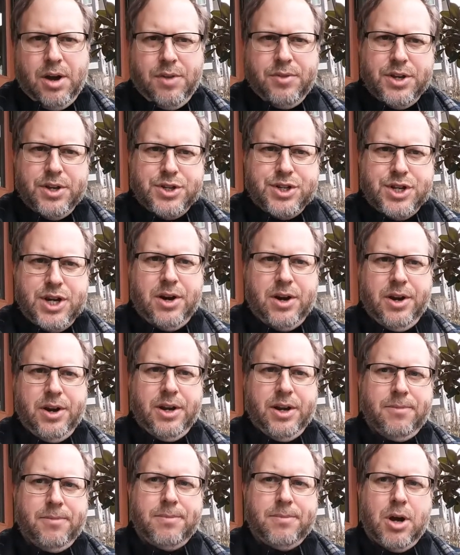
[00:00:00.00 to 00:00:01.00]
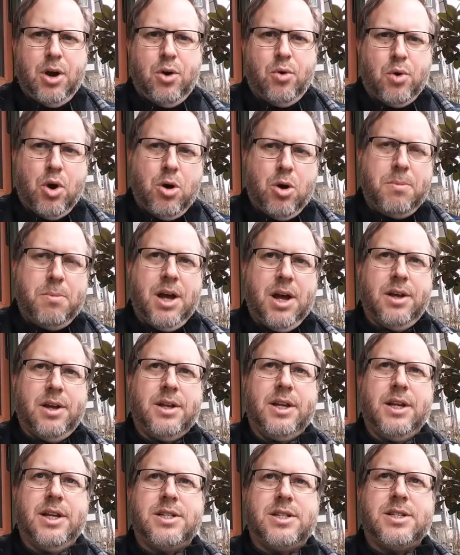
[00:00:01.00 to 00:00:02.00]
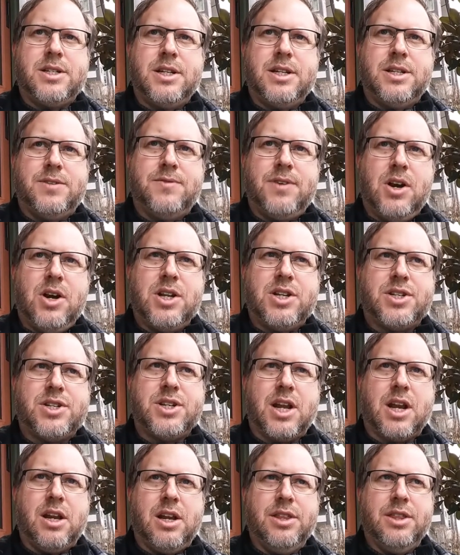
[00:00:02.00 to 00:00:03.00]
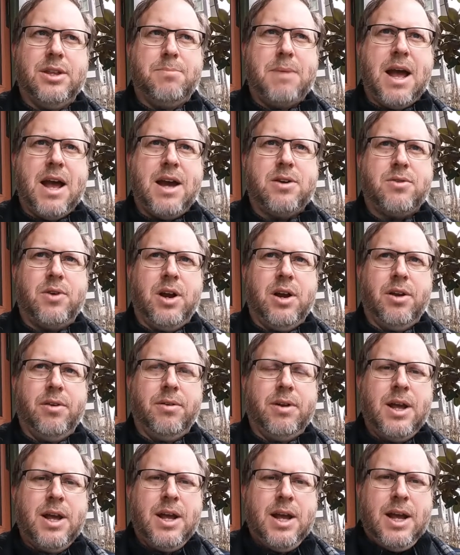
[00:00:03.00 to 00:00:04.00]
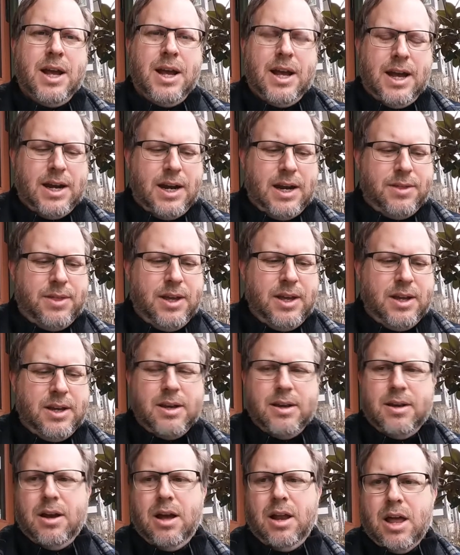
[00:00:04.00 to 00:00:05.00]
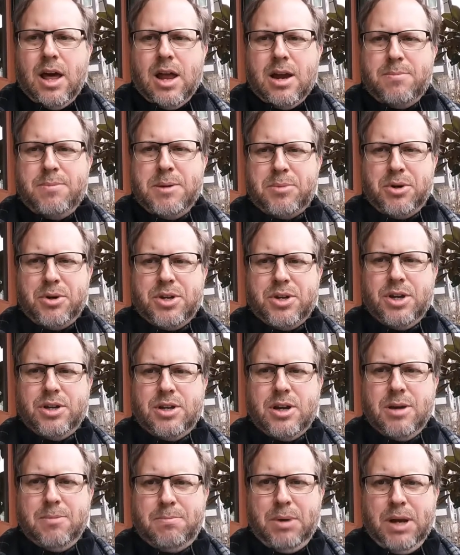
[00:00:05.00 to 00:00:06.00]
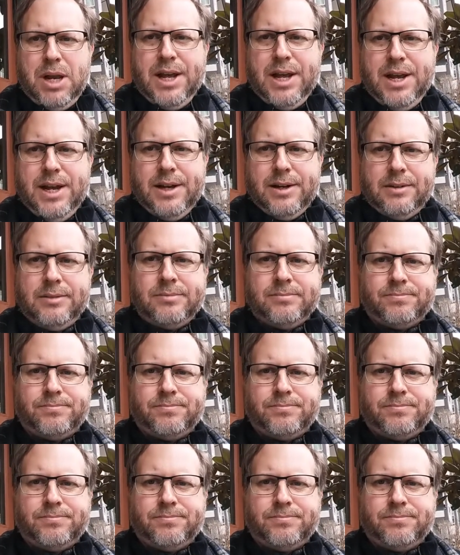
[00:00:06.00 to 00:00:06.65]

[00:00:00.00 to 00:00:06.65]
the cherry aroma. It's very subtle in the background, and I think a lot of people could complain